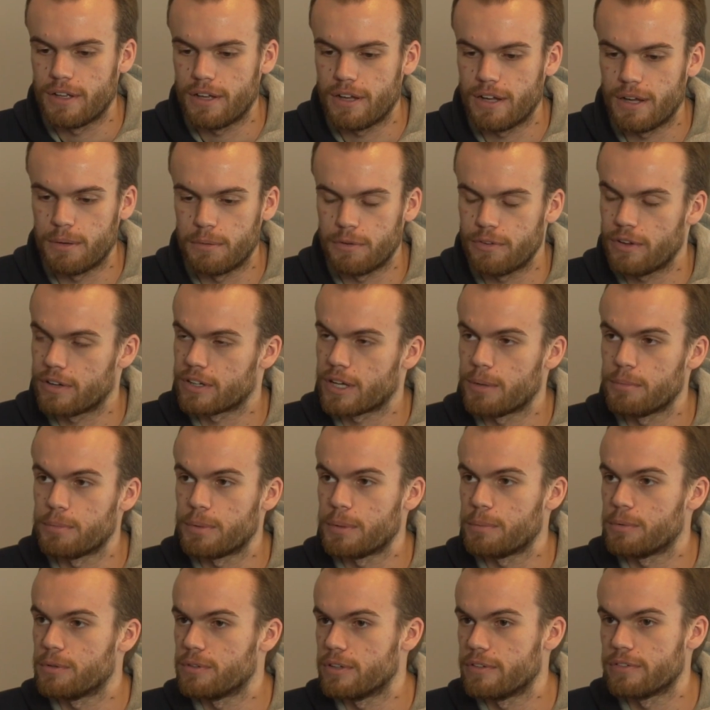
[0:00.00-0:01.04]
Yep. We've had a couple
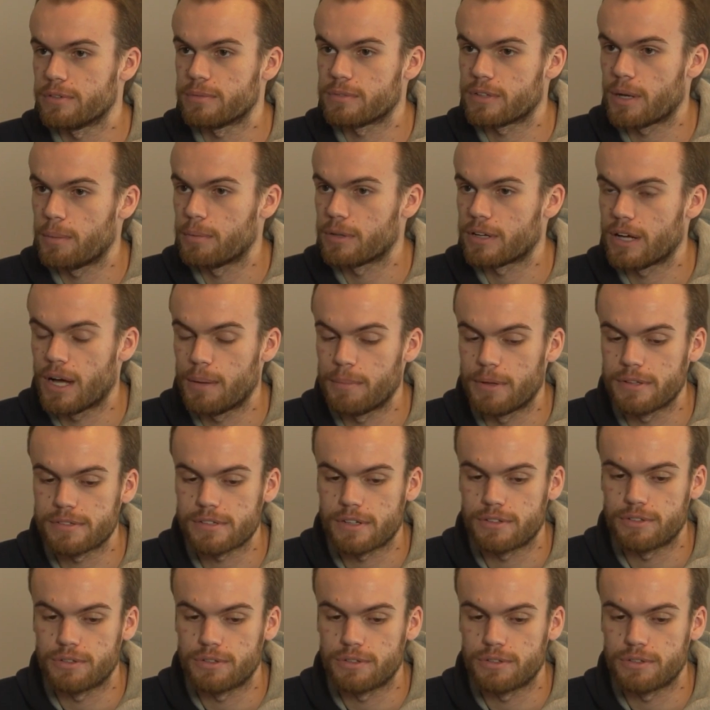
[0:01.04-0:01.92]
people leave a couple comments